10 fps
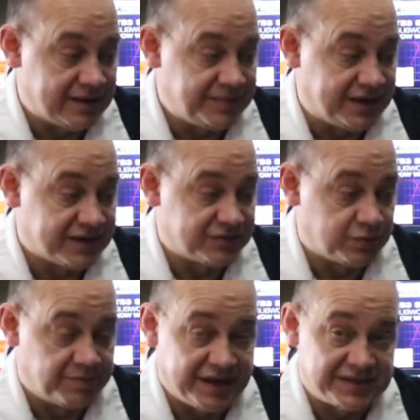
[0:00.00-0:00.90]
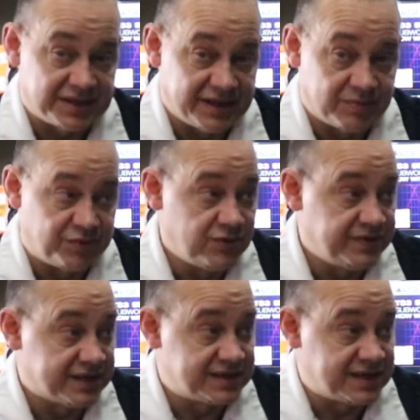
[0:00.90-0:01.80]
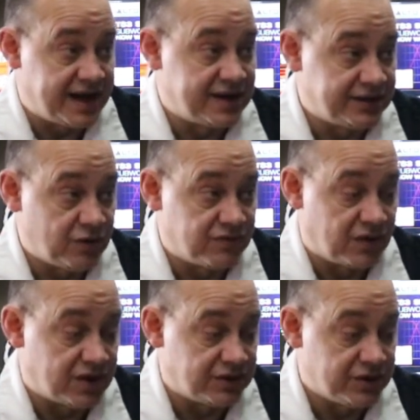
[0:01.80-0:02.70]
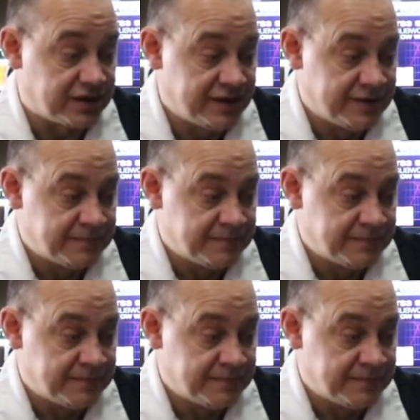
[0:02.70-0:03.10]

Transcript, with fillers: because we're basically approving the style, the overall look,